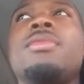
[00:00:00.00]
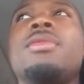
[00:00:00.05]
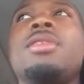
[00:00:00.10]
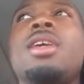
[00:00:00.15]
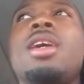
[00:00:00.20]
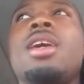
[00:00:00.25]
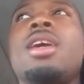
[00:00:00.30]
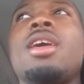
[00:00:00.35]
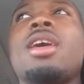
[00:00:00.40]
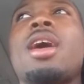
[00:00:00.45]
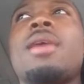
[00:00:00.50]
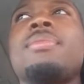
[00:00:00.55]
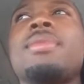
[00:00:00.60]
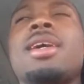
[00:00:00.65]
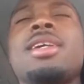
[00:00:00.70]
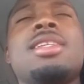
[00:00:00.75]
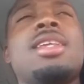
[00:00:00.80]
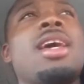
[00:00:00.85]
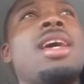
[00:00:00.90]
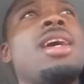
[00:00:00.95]
yeah, I'm
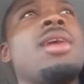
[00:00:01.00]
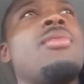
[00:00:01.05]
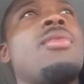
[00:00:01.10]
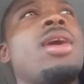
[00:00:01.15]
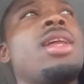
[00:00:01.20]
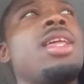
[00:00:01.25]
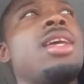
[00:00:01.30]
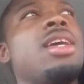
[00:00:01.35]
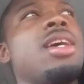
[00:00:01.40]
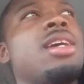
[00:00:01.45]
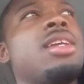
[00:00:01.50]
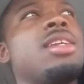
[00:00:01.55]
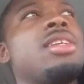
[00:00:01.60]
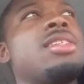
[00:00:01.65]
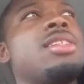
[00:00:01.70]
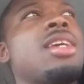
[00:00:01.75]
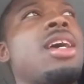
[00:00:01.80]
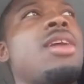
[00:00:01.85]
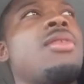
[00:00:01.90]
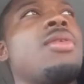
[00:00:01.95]
like, damn, why they kicking
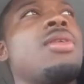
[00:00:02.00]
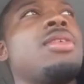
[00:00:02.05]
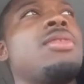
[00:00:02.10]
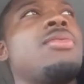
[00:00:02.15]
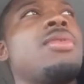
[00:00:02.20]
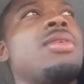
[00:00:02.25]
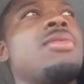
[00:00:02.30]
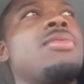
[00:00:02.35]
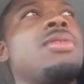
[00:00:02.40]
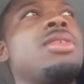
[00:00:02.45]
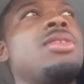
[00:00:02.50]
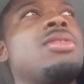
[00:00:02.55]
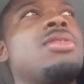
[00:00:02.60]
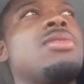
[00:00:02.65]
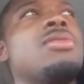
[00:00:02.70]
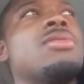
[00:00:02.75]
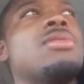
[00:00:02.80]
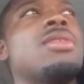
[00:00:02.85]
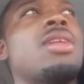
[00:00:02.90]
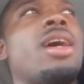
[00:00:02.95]
us out? What we
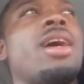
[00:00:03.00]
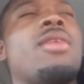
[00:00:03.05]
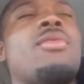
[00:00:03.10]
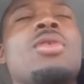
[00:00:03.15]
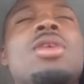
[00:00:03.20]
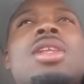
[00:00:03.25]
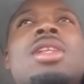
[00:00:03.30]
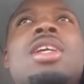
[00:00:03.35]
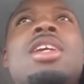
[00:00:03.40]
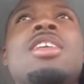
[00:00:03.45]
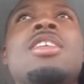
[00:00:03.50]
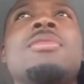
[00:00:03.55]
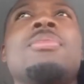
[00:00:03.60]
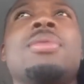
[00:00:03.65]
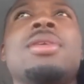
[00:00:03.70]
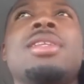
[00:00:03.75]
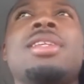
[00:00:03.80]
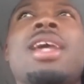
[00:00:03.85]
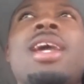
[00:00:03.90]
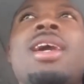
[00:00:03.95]
do? Like, we'll leave,
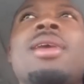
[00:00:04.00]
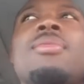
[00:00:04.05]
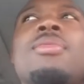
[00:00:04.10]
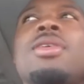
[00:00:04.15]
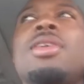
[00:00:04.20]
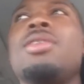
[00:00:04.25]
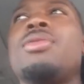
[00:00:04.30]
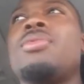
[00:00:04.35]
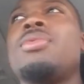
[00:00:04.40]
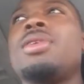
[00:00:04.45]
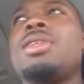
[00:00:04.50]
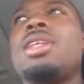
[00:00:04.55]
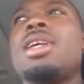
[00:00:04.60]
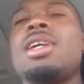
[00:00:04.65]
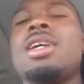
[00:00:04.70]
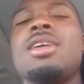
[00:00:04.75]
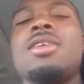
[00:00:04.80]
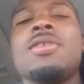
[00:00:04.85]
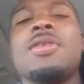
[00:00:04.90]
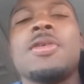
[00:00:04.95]
but damn, what they
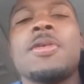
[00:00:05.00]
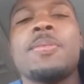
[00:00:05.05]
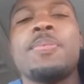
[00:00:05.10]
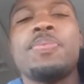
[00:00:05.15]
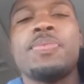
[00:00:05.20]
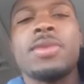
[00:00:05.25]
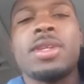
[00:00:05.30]
get on?